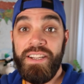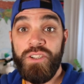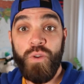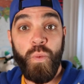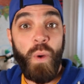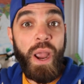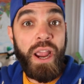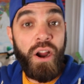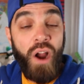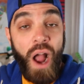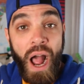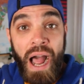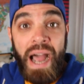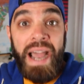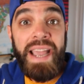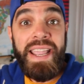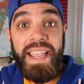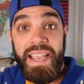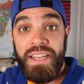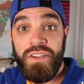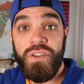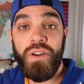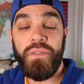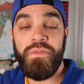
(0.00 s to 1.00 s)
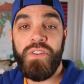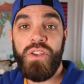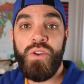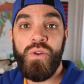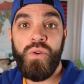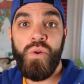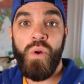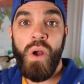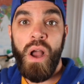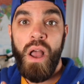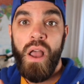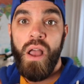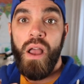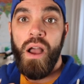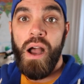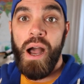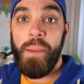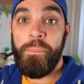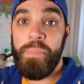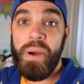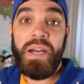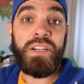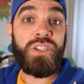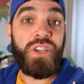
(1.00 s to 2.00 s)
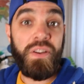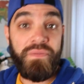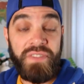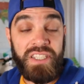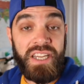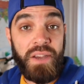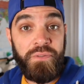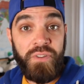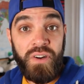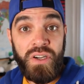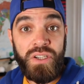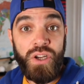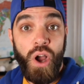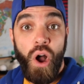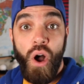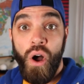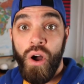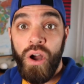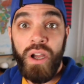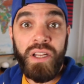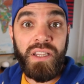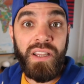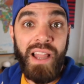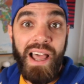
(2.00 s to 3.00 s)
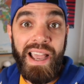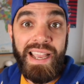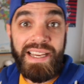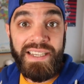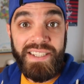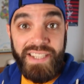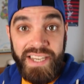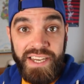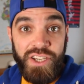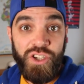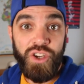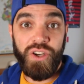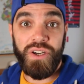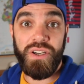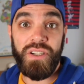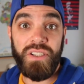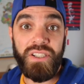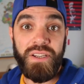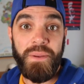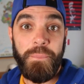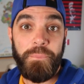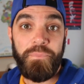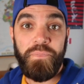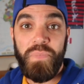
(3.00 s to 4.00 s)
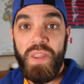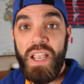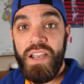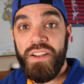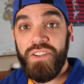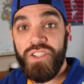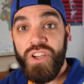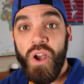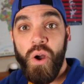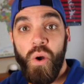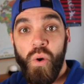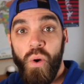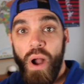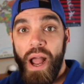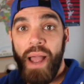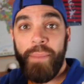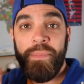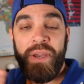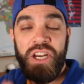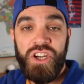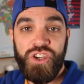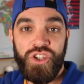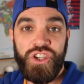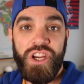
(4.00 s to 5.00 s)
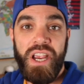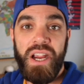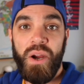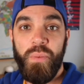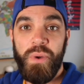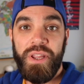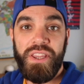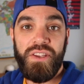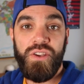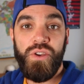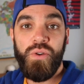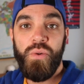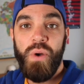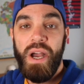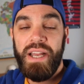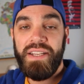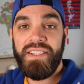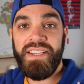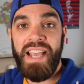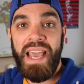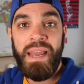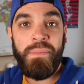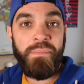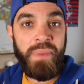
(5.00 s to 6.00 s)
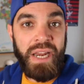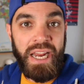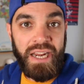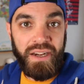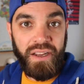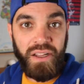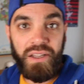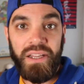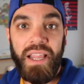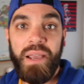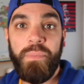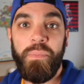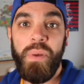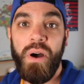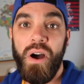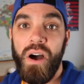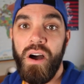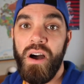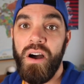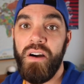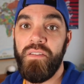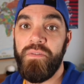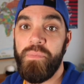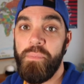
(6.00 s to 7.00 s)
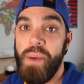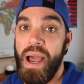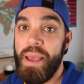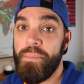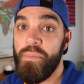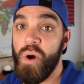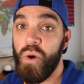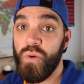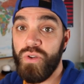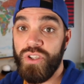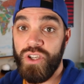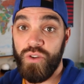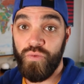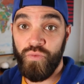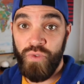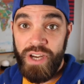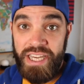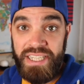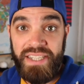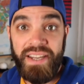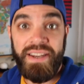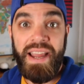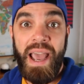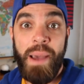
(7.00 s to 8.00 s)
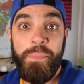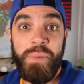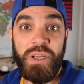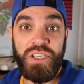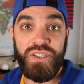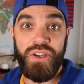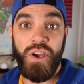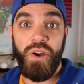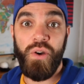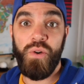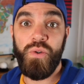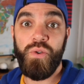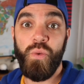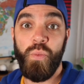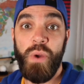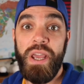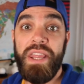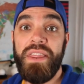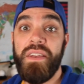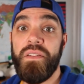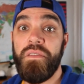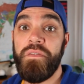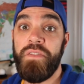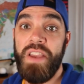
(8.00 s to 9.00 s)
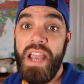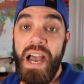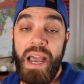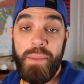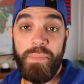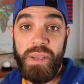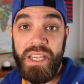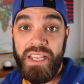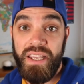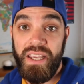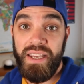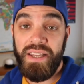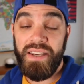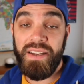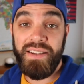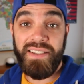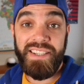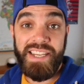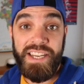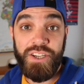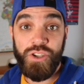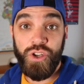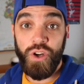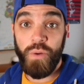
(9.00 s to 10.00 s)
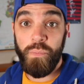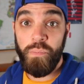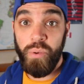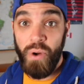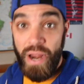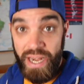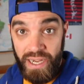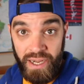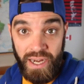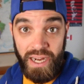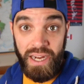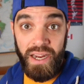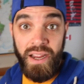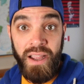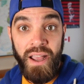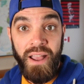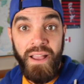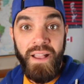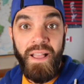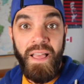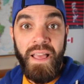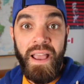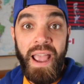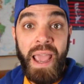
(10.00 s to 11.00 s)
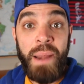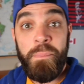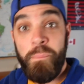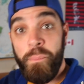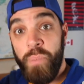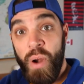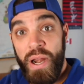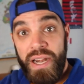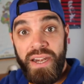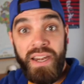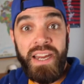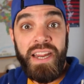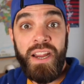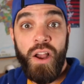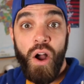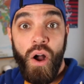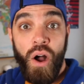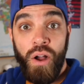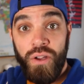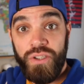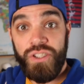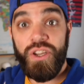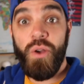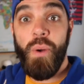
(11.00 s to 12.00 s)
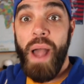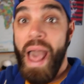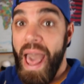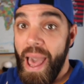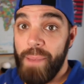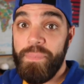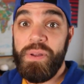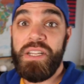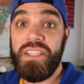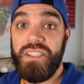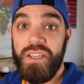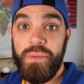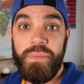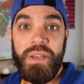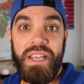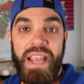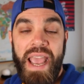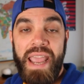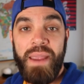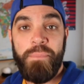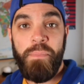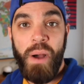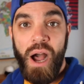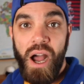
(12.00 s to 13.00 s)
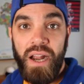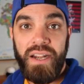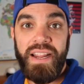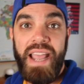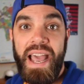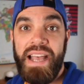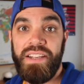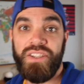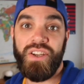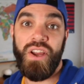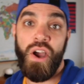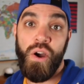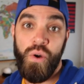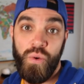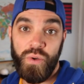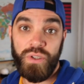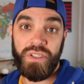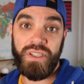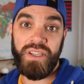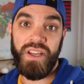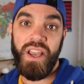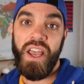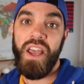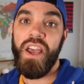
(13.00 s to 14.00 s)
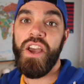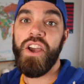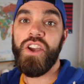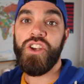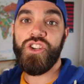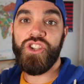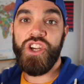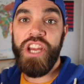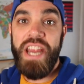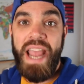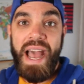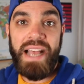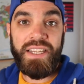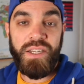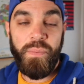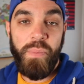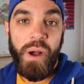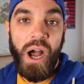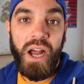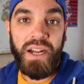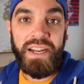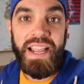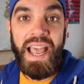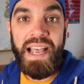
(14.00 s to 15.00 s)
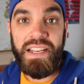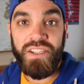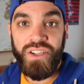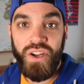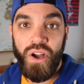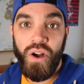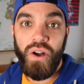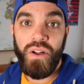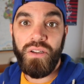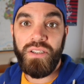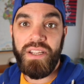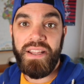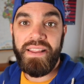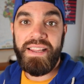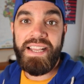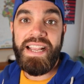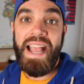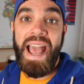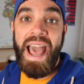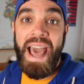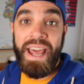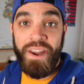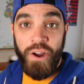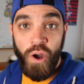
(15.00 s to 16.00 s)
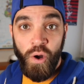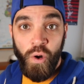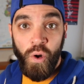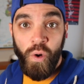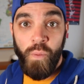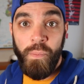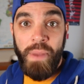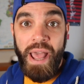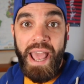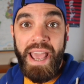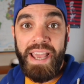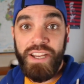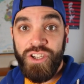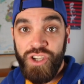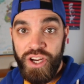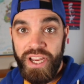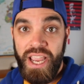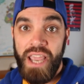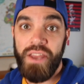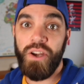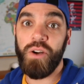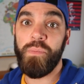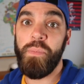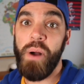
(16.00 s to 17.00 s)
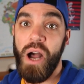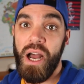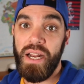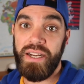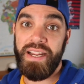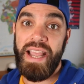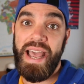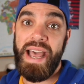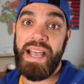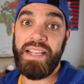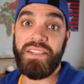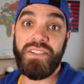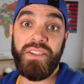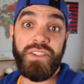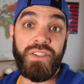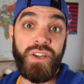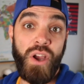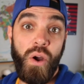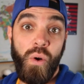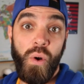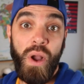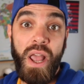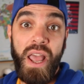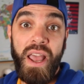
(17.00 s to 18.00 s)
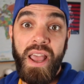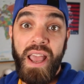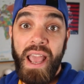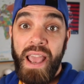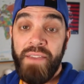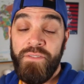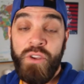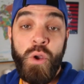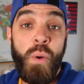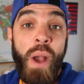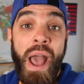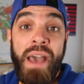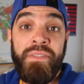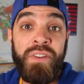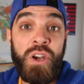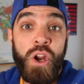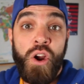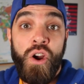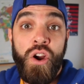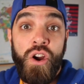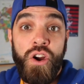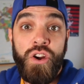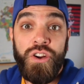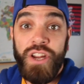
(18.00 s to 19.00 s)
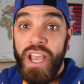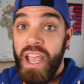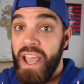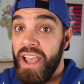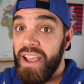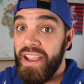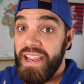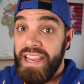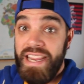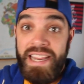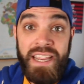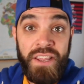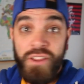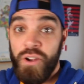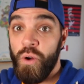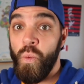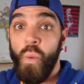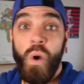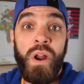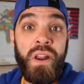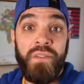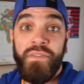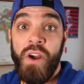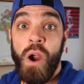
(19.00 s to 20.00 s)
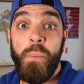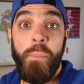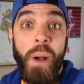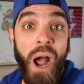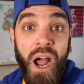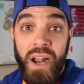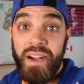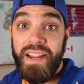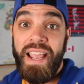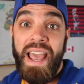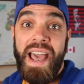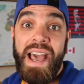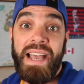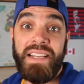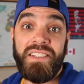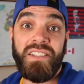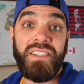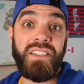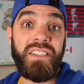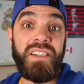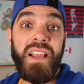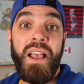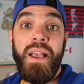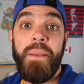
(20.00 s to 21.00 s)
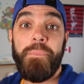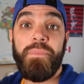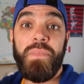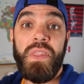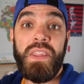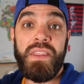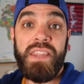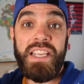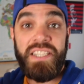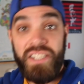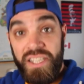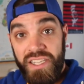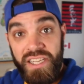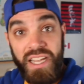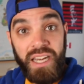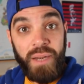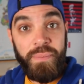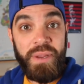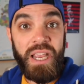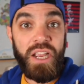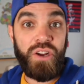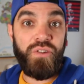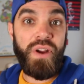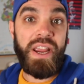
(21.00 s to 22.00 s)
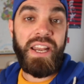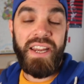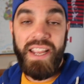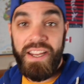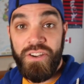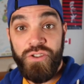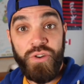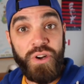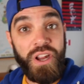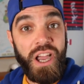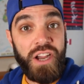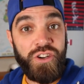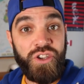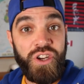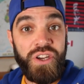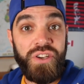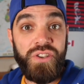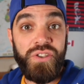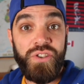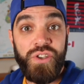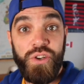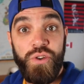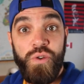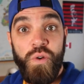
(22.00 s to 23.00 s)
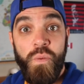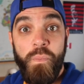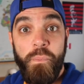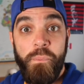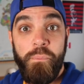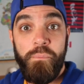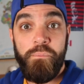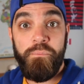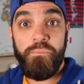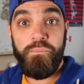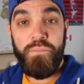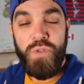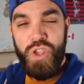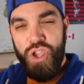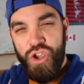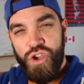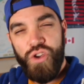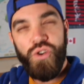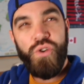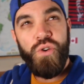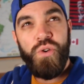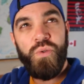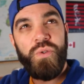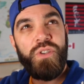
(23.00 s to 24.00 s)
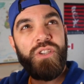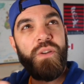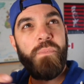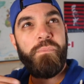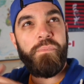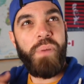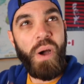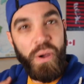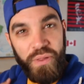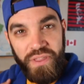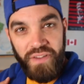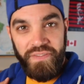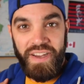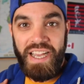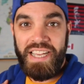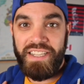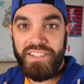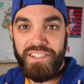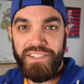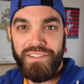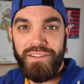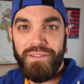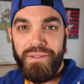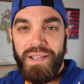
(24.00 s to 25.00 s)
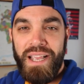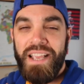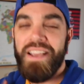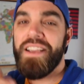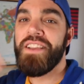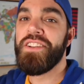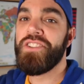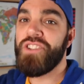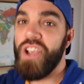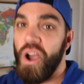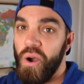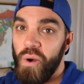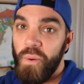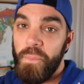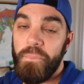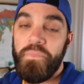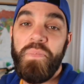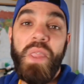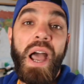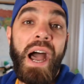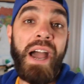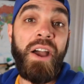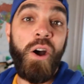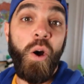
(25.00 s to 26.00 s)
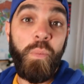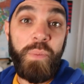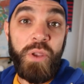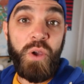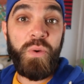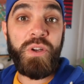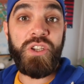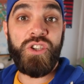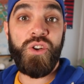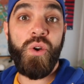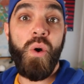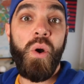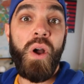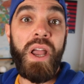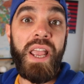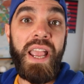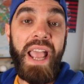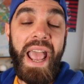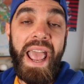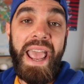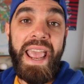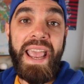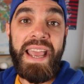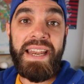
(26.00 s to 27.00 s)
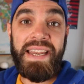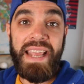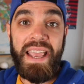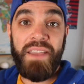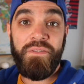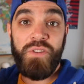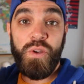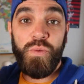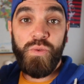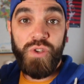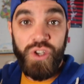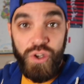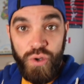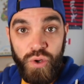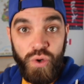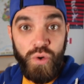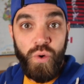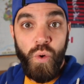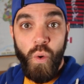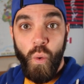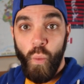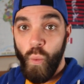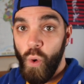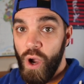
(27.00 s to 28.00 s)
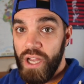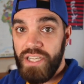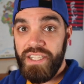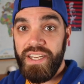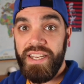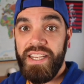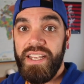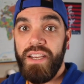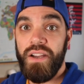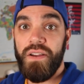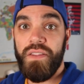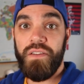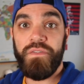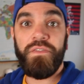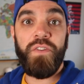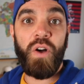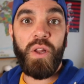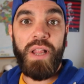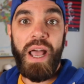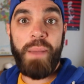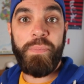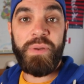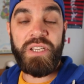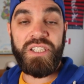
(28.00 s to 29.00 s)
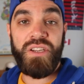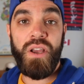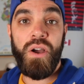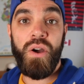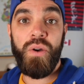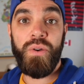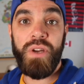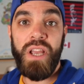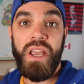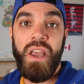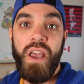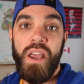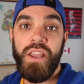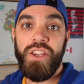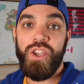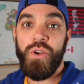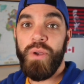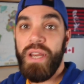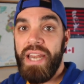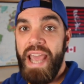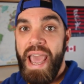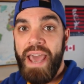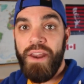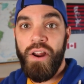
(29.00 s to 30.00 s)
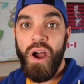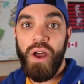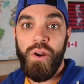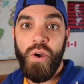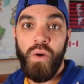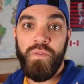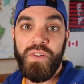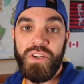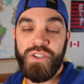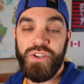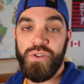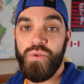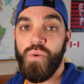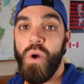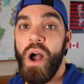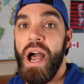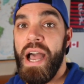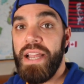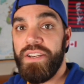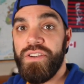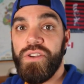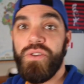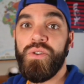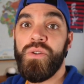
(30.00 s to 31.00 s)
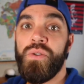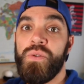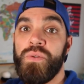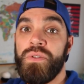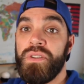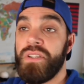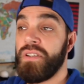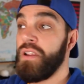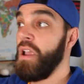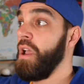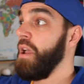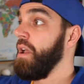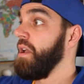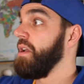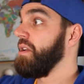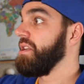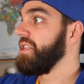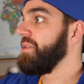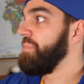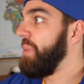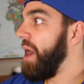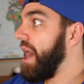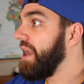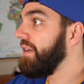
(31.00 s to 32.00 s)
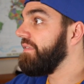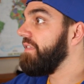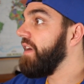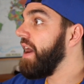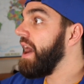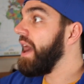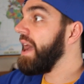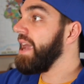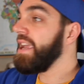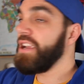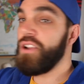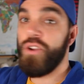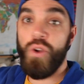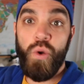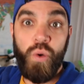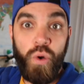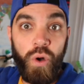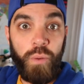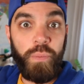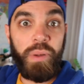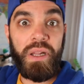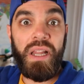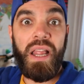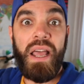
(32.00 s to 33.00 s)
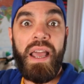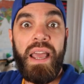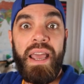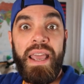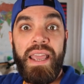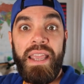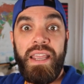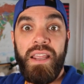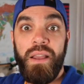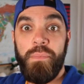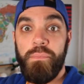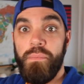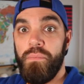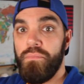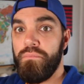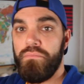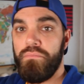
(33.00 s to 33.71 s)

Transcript: it's where I interview a bunch of different online teachers. So I'm gonna share with you a 10 minute clip of my most recent episode with VIP Kid teacher Brittany. And Brittany also happens to be a podcast host. She has a podcast called the At Home Educator Podcast. So if you haven't heard either one of our podcasts, this is gonna be a great introduction to you, to both of us. So I hope you enjoy, and if you do want to hear the full episode, you can head on over to iTunes, Spotify, Google Play,